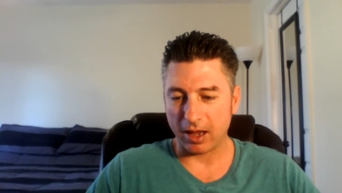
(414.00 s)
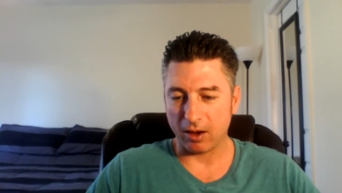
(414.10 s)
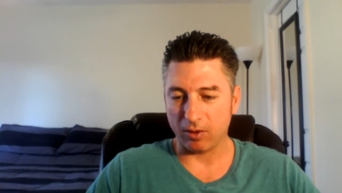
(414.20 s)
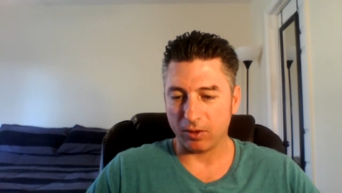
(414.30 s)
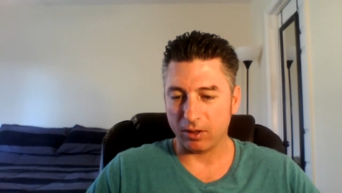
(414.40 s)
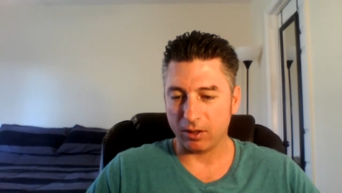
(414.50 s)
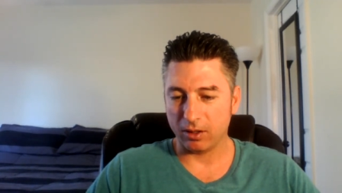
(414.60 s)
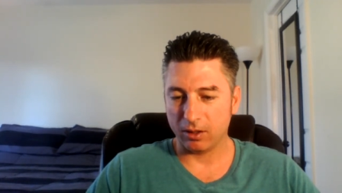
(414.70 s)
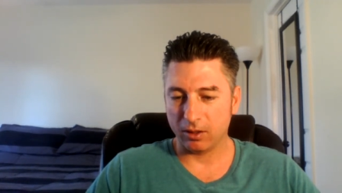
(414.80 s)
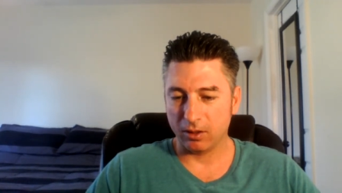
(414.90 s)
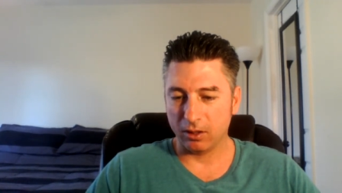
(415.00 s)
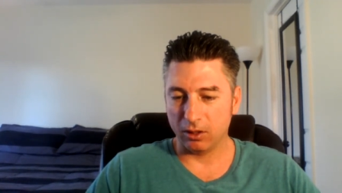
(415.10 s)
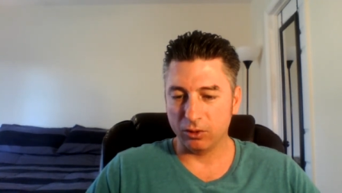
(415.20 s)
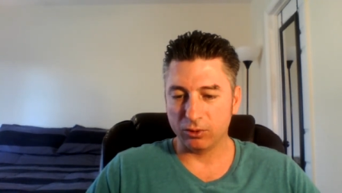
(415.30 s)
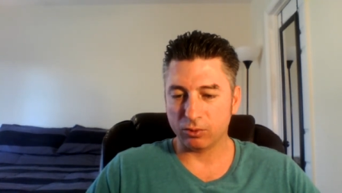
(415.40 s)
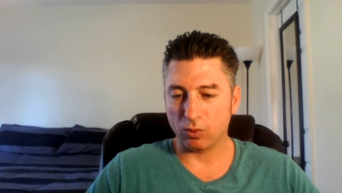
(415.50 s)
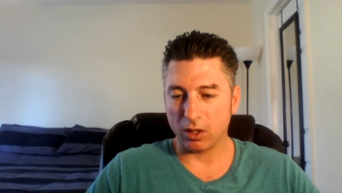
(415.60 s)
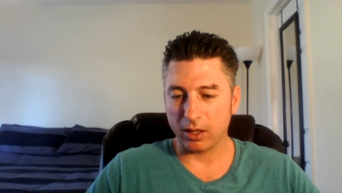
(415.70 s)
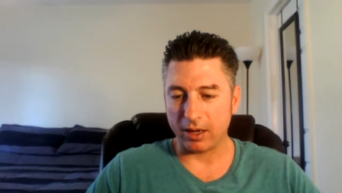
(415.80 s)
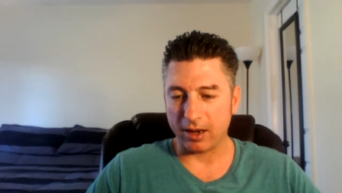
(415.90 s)
out lose
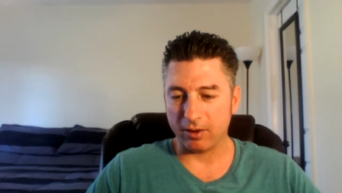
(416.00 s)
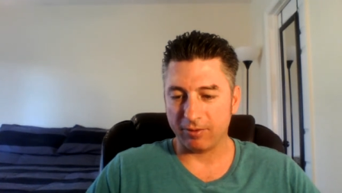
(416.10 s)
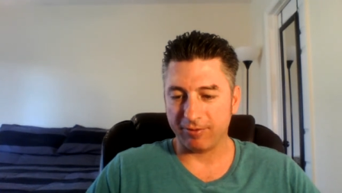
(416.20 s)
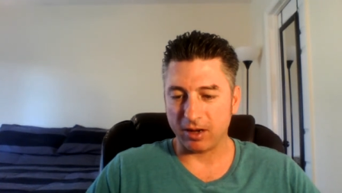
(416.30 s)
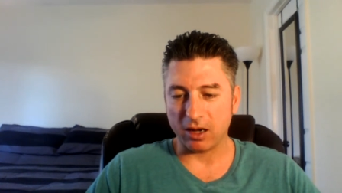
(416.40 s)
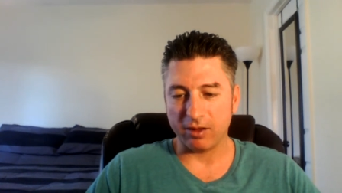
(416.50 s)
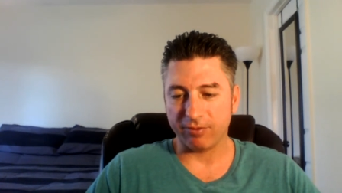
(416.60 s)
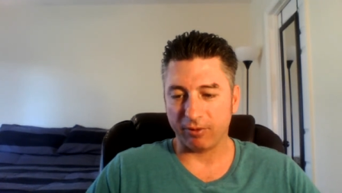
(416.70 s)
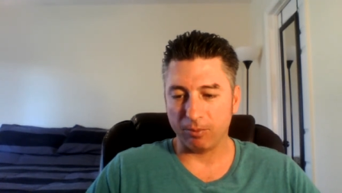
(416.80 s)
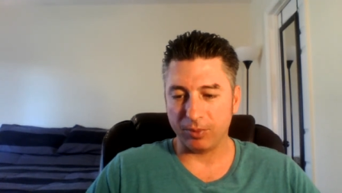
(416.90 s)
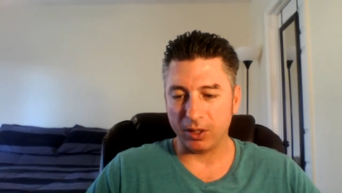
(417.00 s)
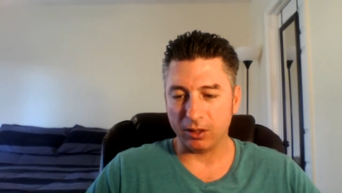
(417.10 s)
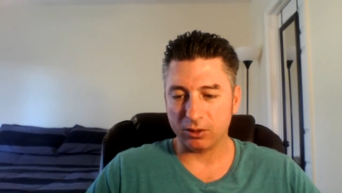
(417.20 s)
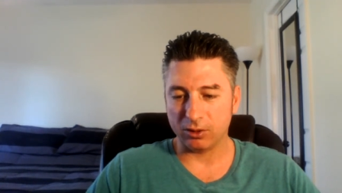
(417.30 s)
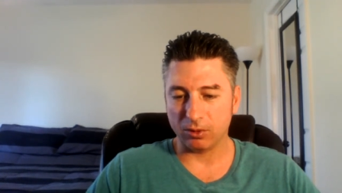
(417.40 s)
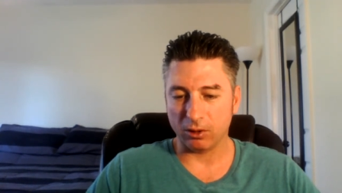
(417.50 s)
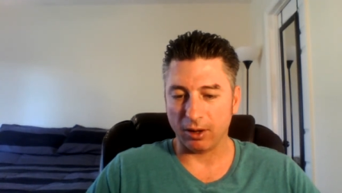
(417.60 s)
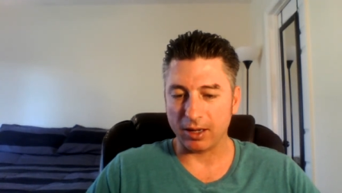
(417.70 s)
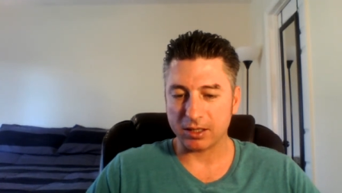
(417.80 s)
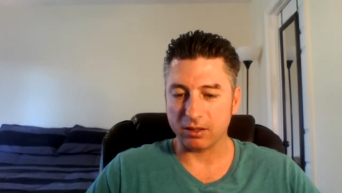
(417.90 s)
1 out of 5 for being too
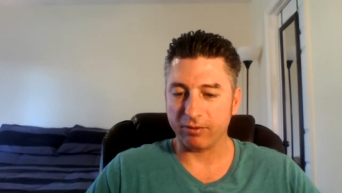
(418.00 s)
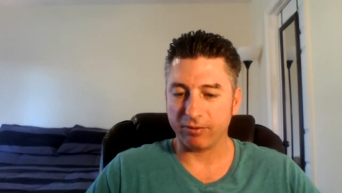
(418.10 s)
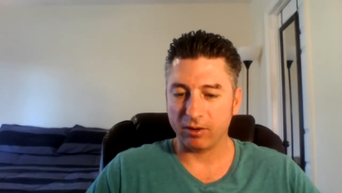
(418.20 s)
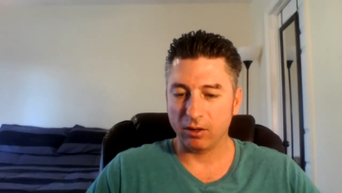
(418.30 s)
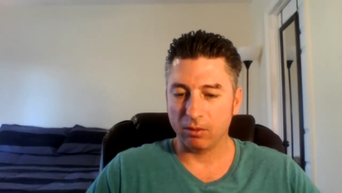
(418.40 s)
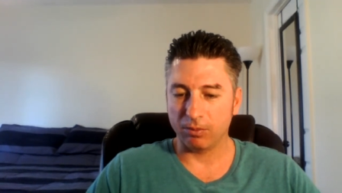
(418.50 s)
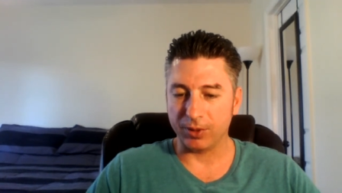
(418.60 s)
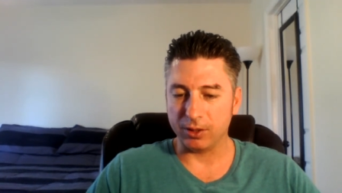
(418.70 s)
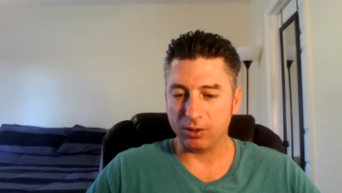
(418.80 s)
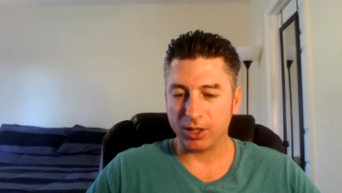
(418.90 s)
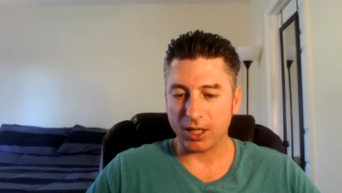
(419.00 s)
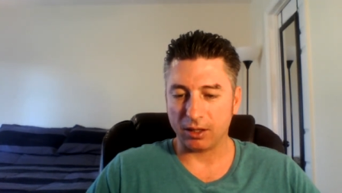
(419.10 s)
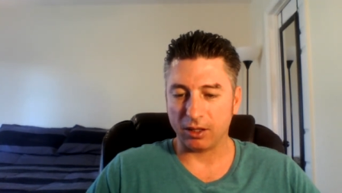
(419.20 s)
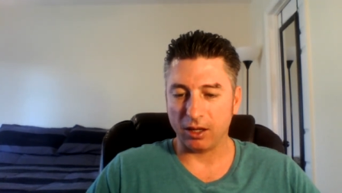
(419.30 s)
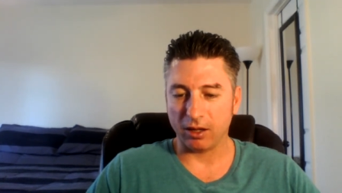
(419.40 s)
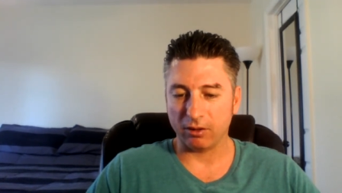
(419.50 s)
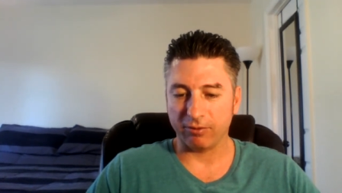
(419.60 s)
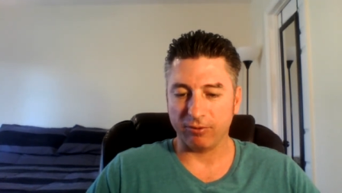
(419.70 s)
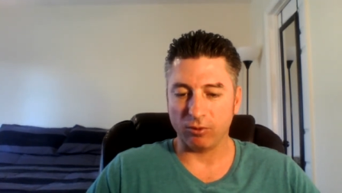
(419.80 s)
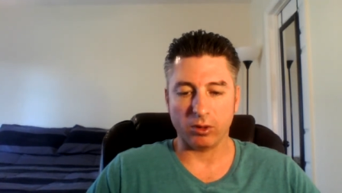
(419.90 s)
aggressive, but you get the
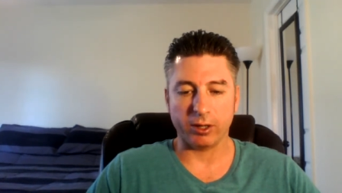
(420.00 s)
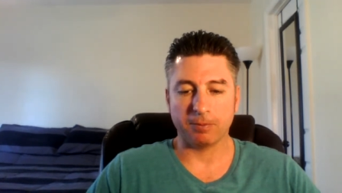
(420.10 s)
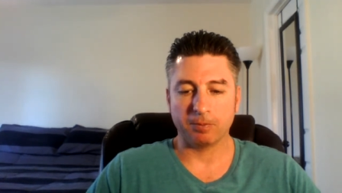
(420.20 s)
other 4.